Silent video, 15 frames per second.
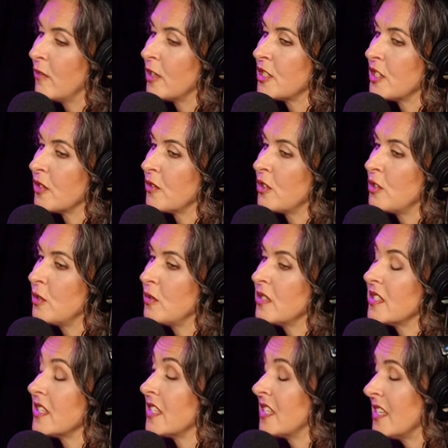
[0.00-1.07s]
for children to
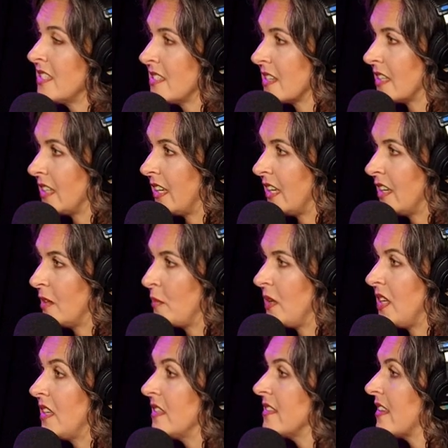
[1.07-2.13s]
statistically
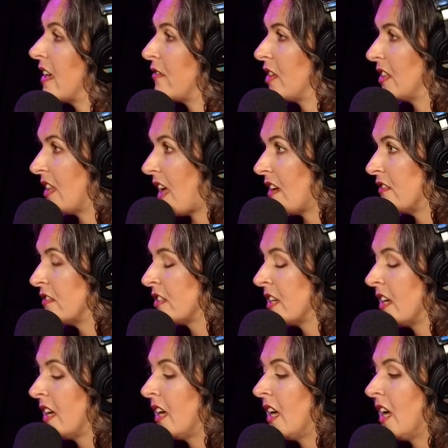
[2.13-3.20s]
be safe and loved.
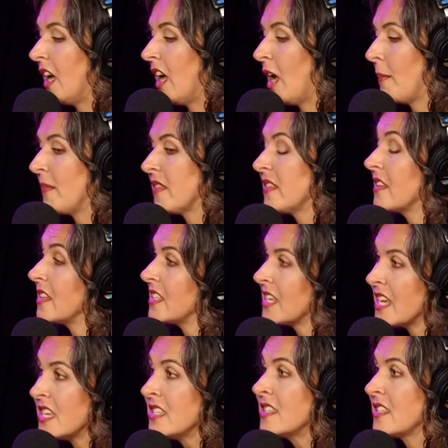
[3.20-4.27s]
Um,
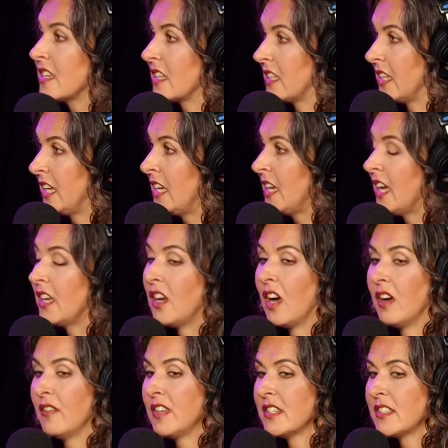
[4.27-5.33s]
statistically, and
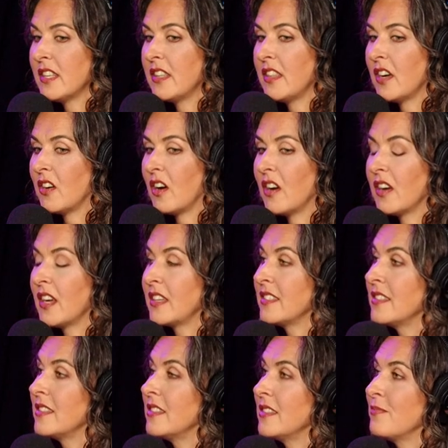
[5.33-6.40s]
obviously there are ex-